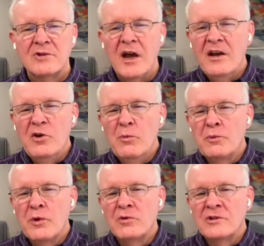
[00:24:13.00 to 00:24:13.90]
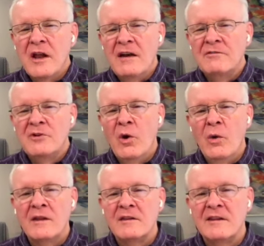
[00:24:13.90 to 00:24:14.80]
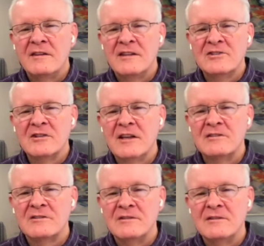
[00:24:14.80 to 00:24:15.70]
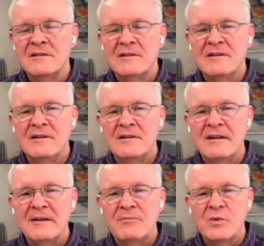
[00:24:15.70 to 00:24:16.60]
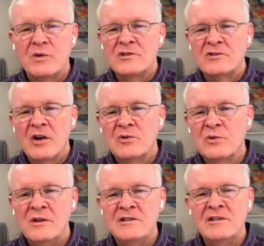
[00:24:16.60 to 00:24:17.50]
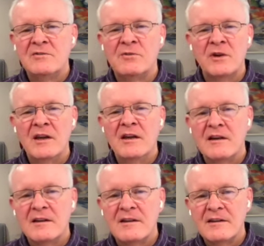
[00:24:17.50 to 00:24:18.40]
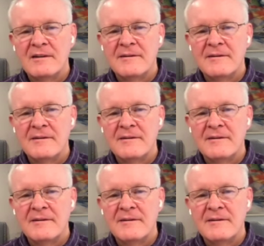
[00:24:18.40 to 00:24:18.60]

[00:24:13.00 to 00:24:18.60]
So how do you approach life knowing this lesson, which is all too easy to forget?